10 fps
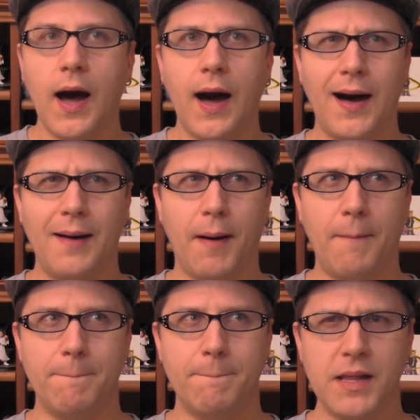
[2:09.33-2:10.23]
a
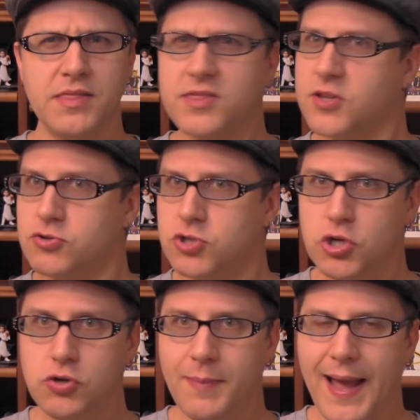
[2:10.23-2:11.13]
month or
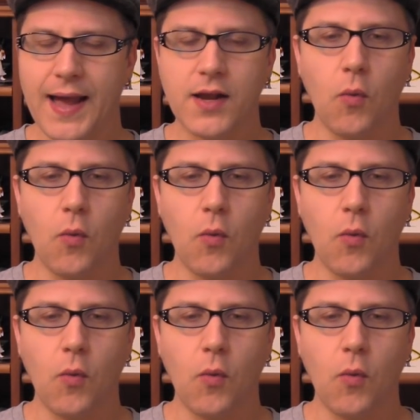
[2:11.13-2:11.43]
two back,